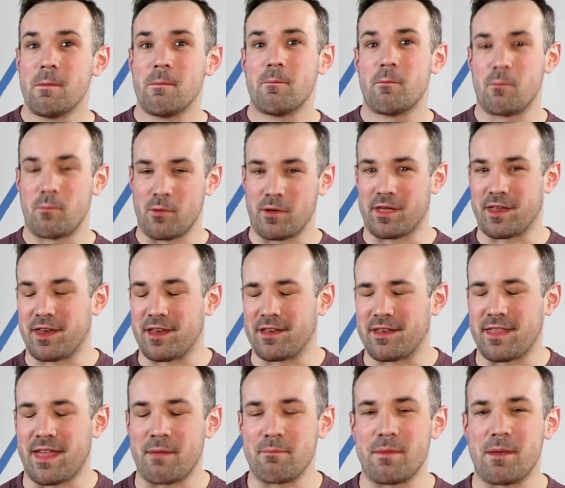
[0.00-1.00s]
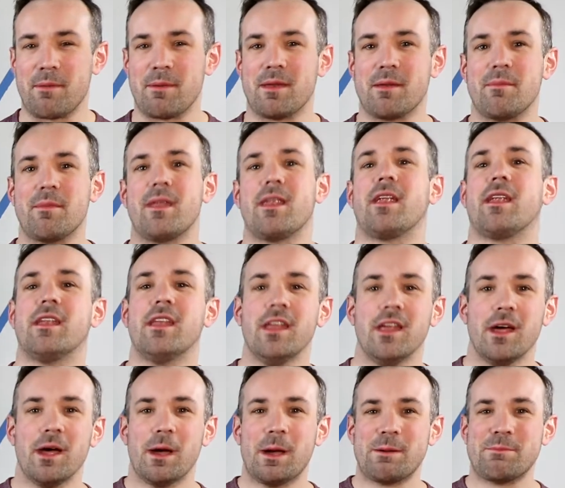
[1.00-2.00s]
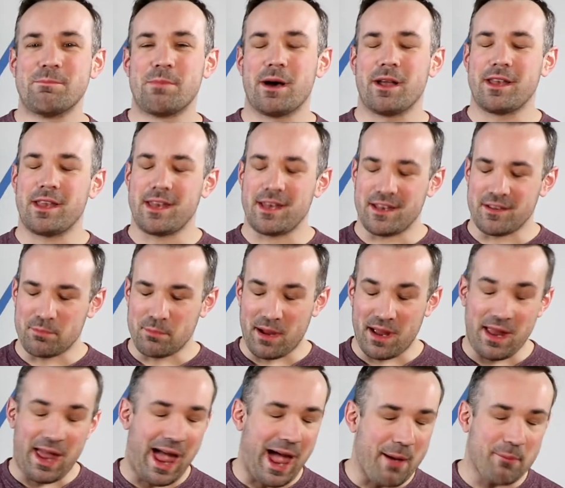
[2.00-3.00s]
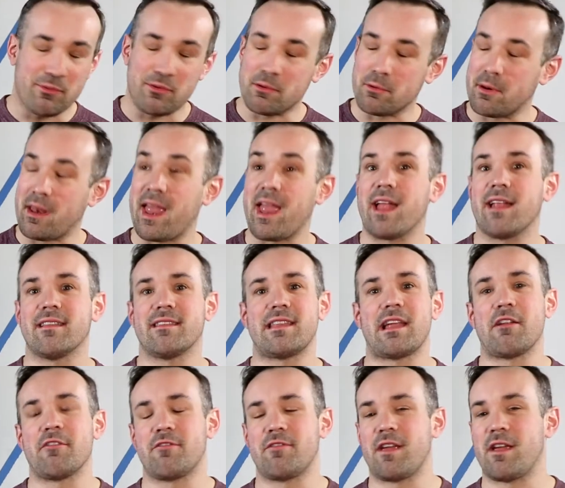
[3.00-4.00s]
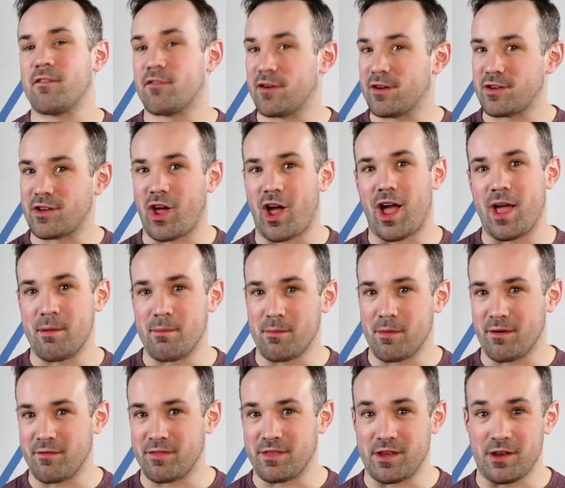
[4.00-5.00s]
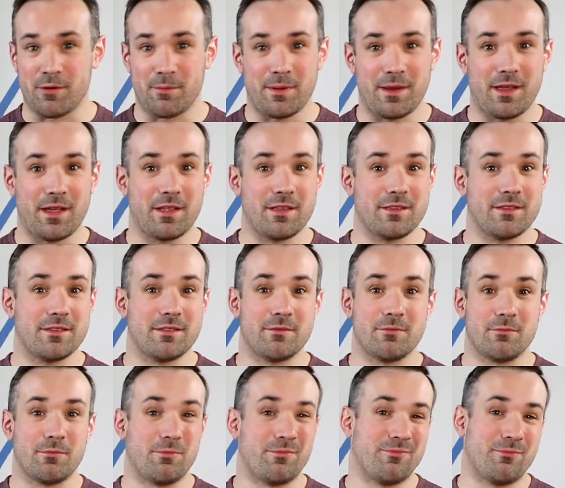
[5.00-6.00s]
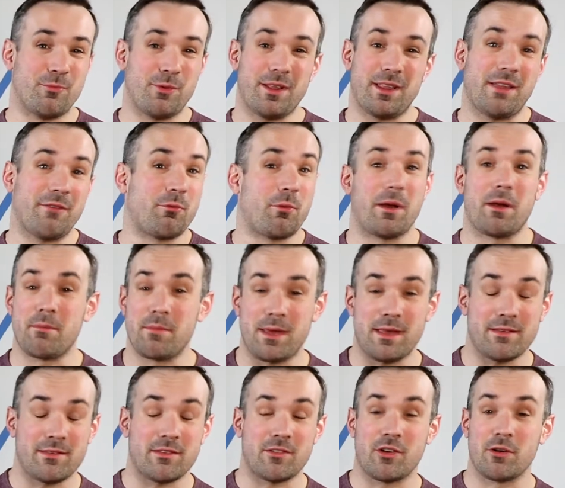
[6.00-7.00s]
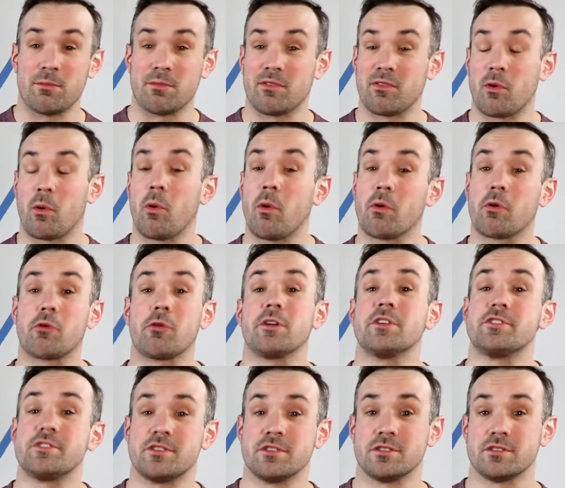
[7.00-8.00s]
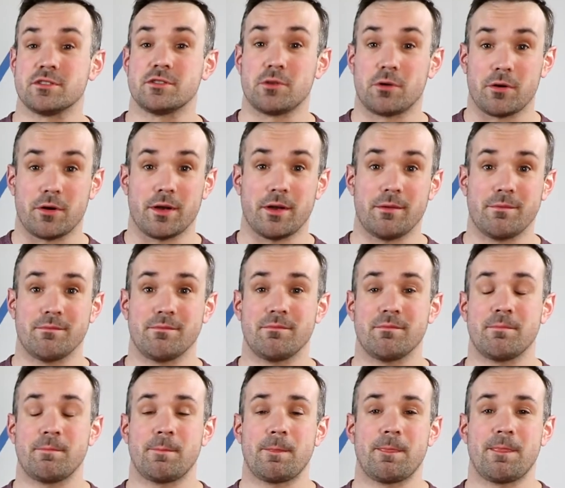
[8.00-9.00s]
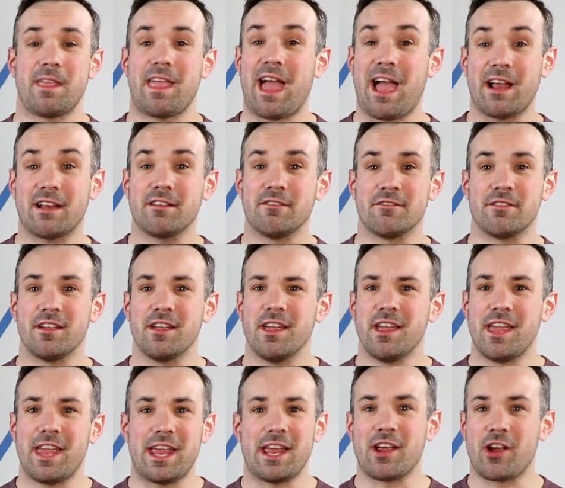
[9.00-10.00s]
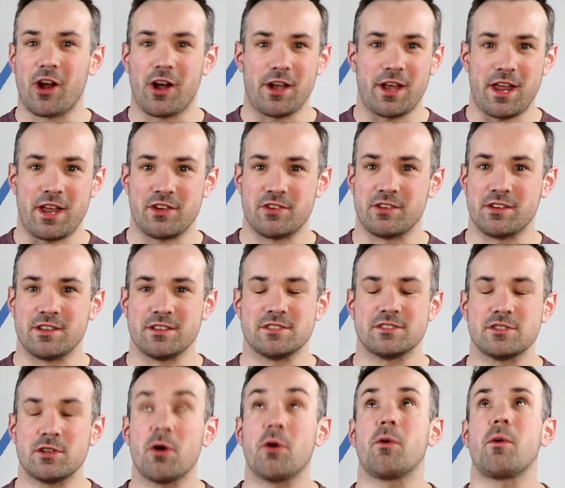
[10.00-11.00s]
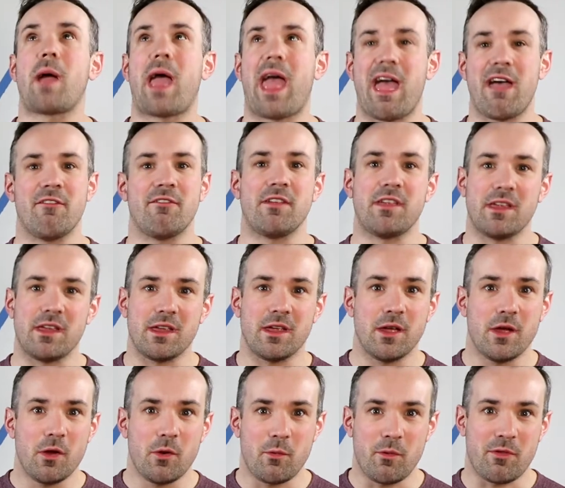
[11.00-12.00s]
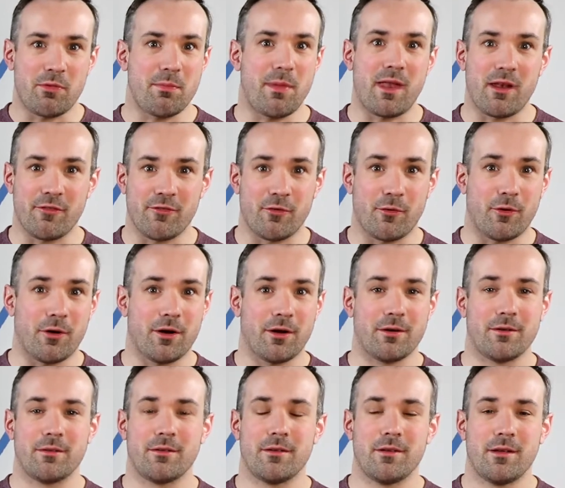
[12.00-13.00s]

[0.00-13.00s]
We'll get into that maybe in a minute. But it is my absolute hands down favorite time of the year because really of what it means in terms of the whole Christian story. The act of incarnation is so heavy with metaphor.